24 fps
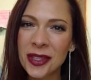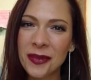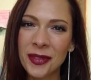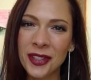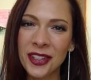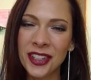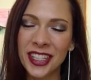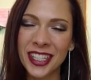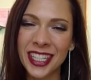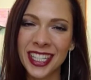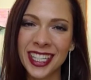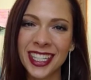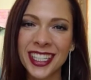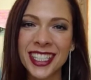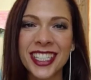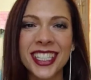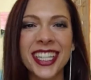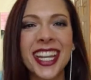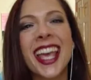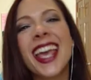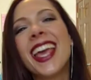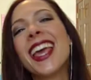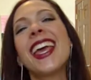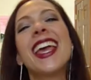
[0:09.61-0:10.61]
Beauty Dish.
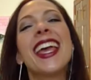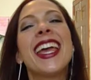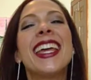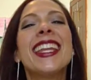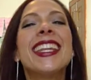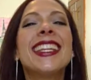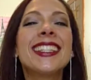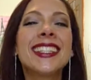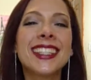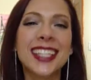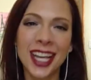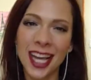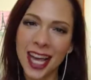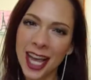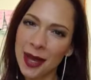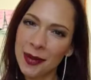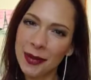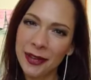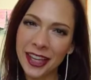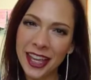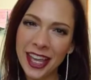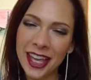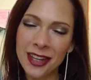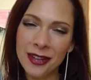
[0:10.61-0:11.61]
It is time
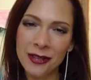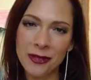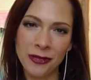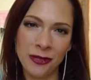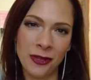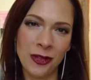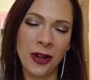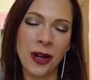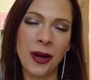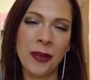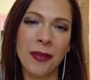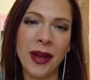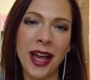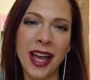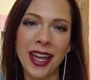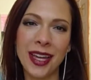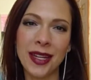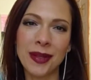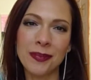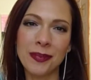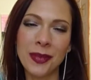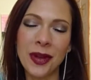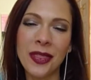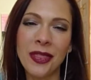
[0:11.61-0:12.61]
again for
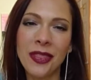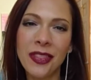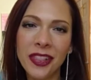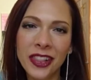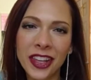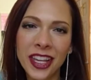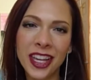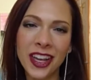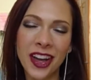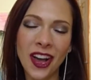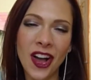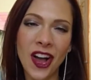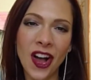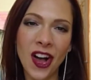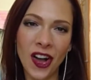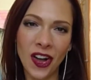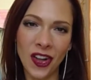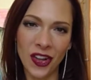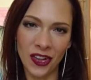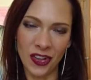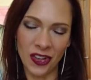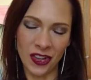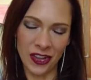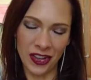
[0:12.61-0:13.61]
my monthly
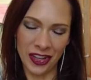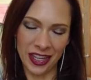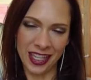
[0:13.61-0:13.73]
haul.